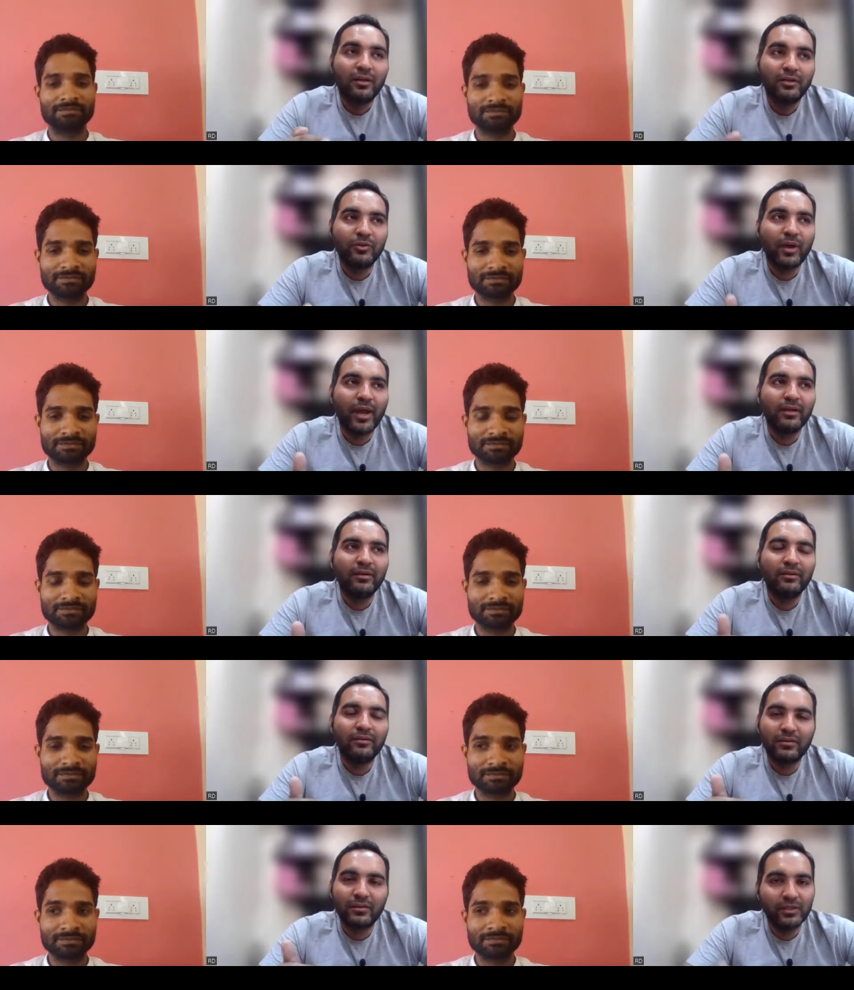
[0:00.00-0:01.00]
Speaker 1: you had
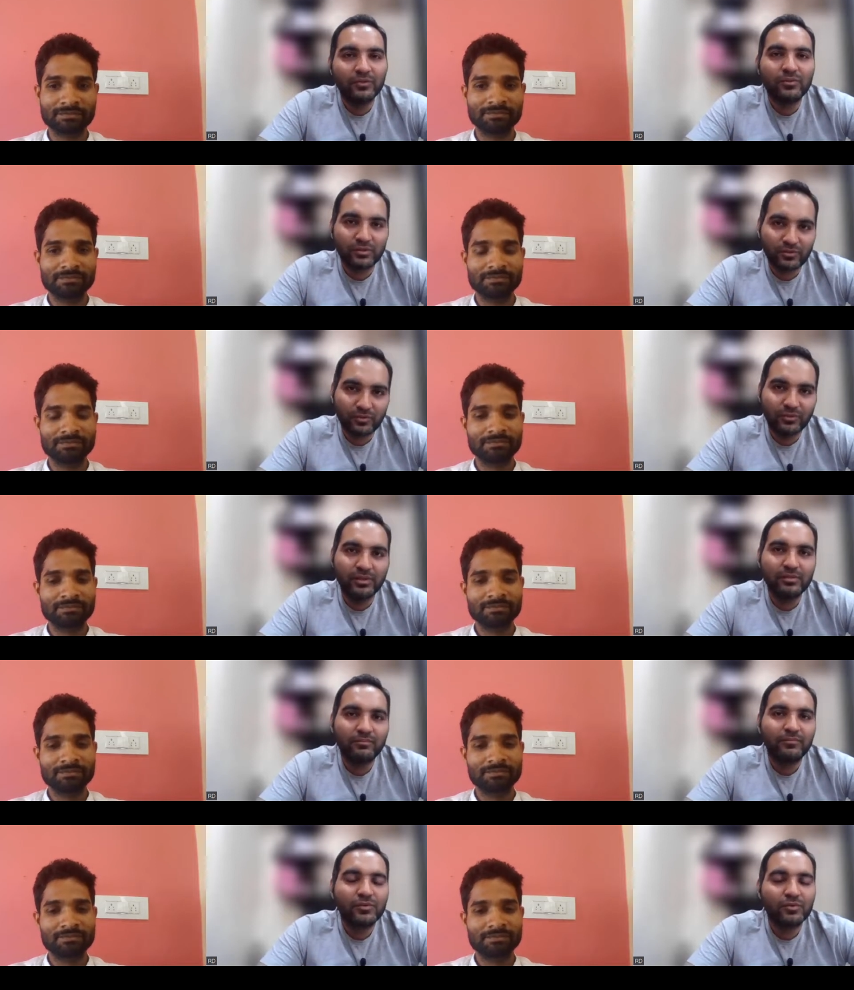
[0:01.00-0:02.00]
three user stories
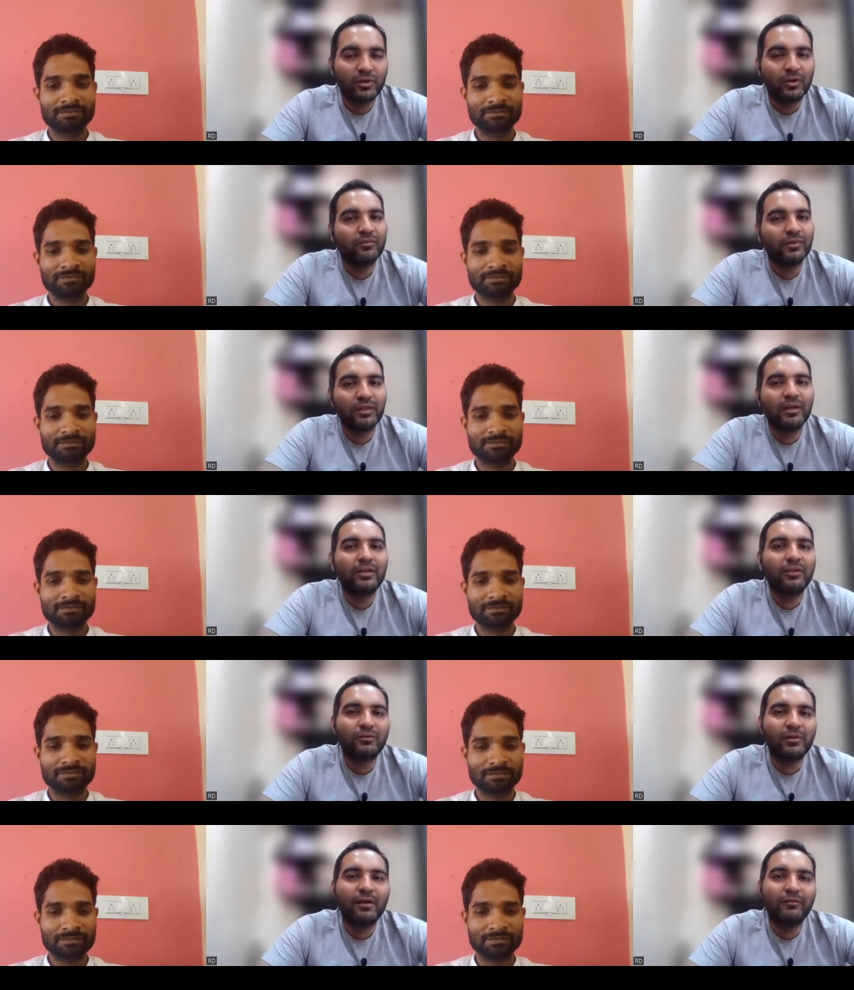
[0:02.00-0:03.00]
so along with that
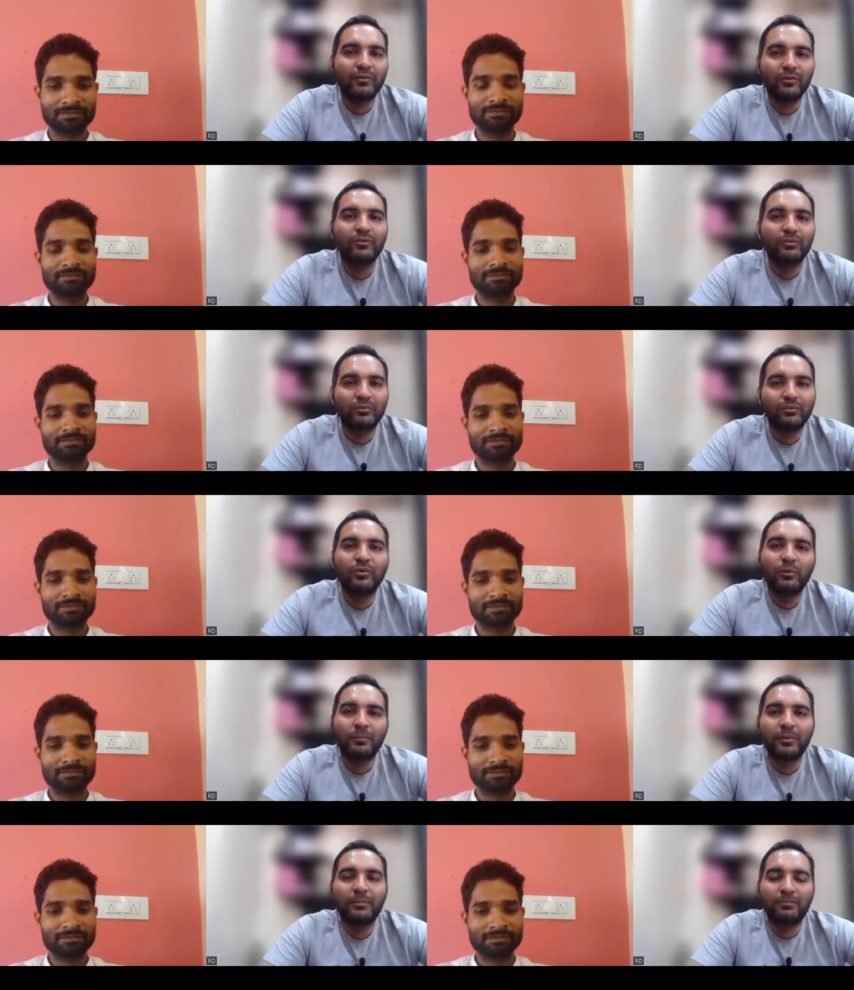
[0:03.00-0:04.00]
you will have to
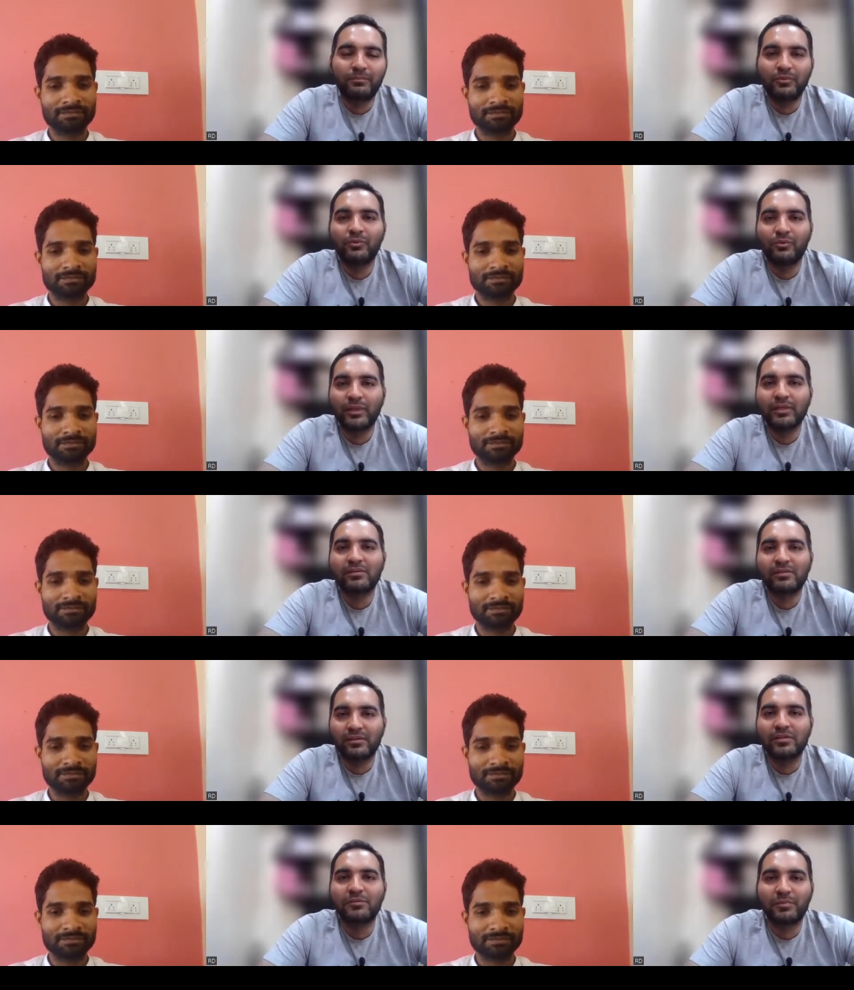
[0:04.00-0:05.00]
cope up to
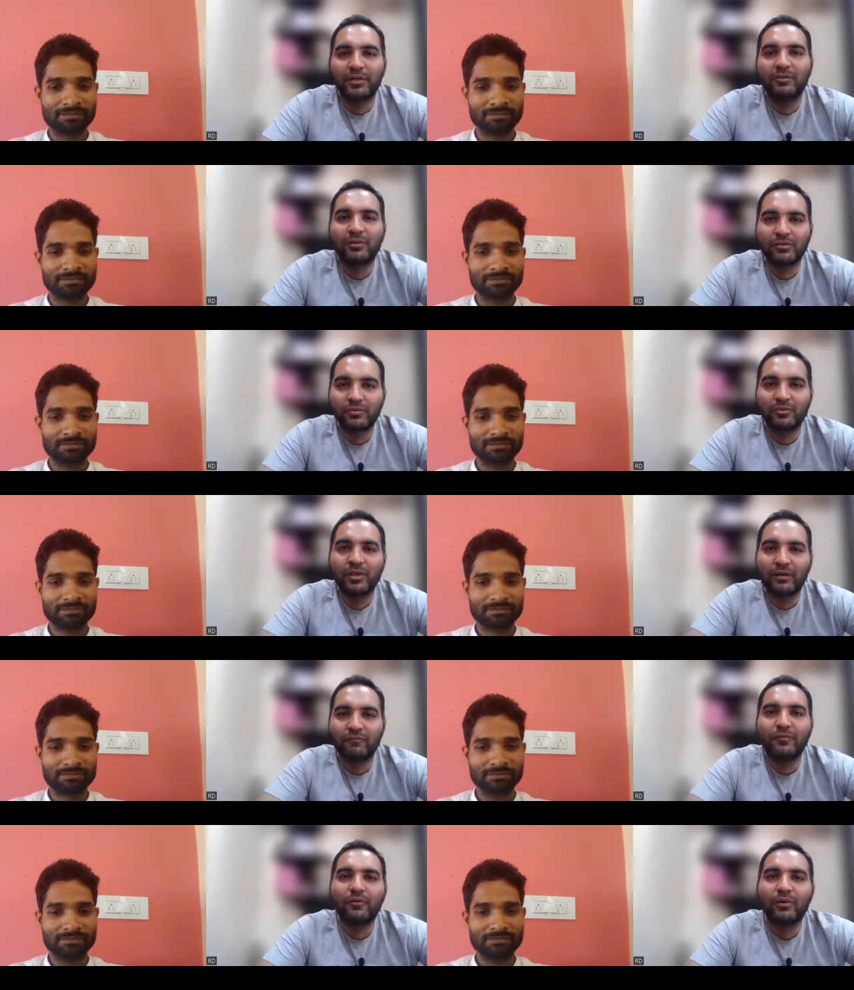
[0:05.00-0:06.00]
test this particular story
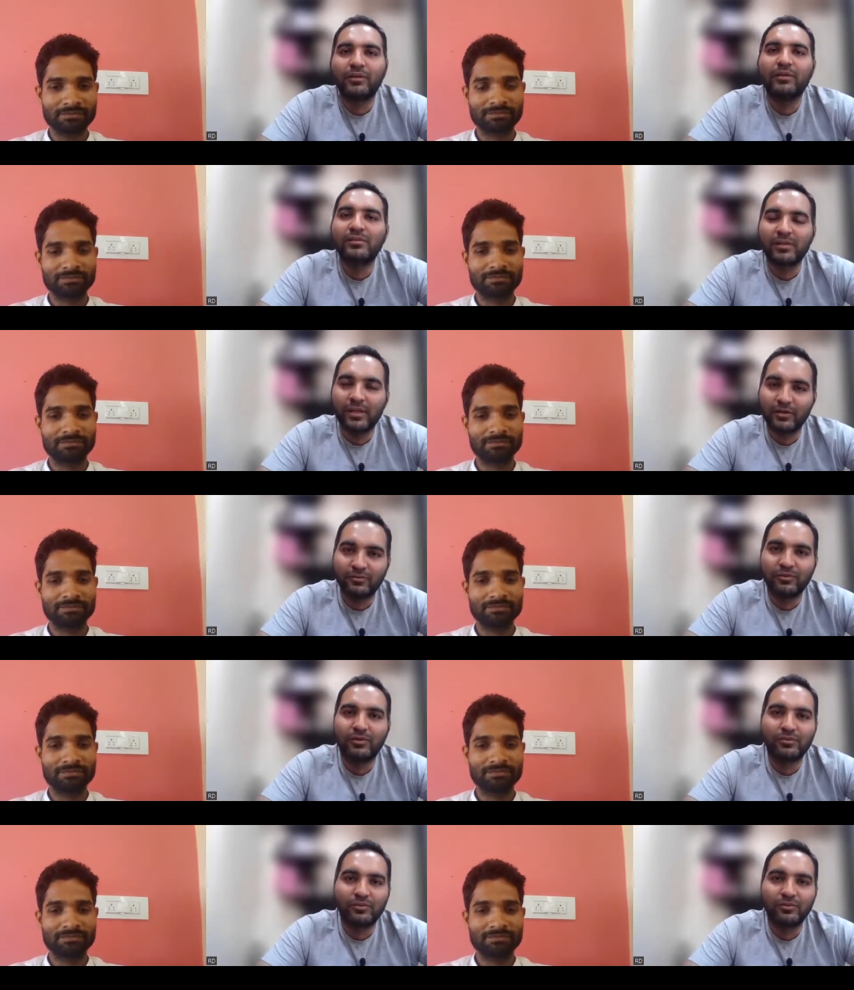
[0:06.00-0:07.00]
and few other scenarios
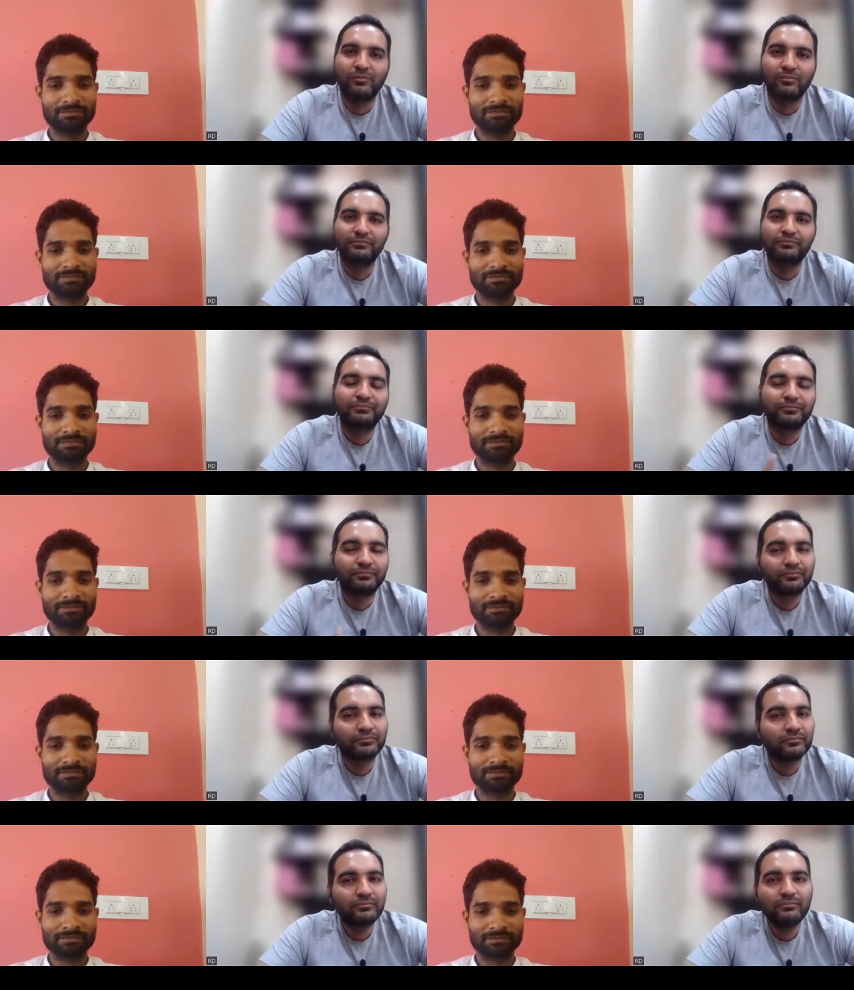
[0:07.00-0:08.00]
also
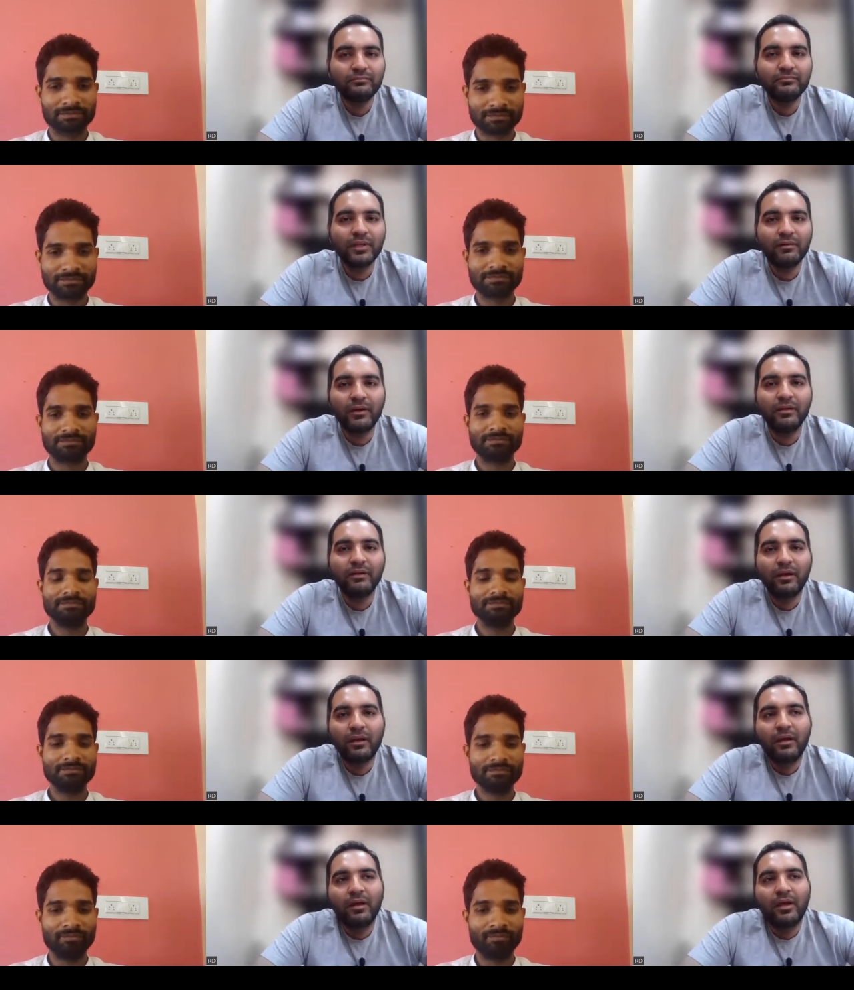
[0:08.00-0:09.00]
right
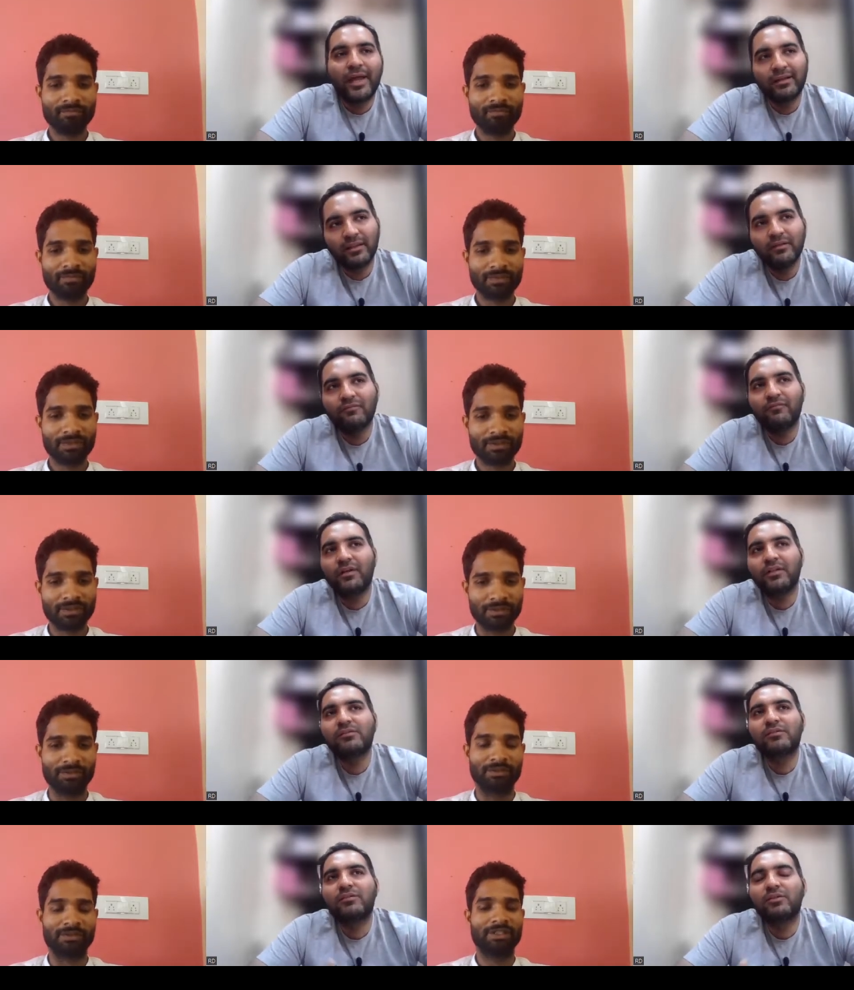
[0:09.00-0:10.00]
and then
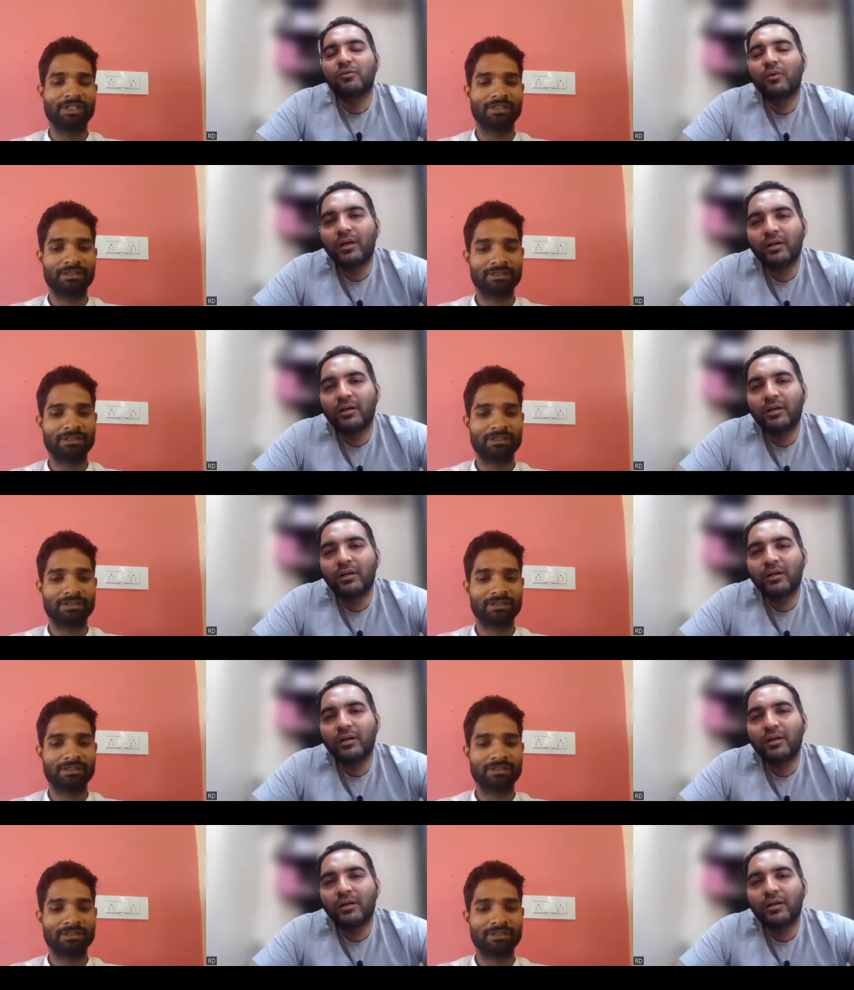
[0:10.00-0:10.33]
once oh. you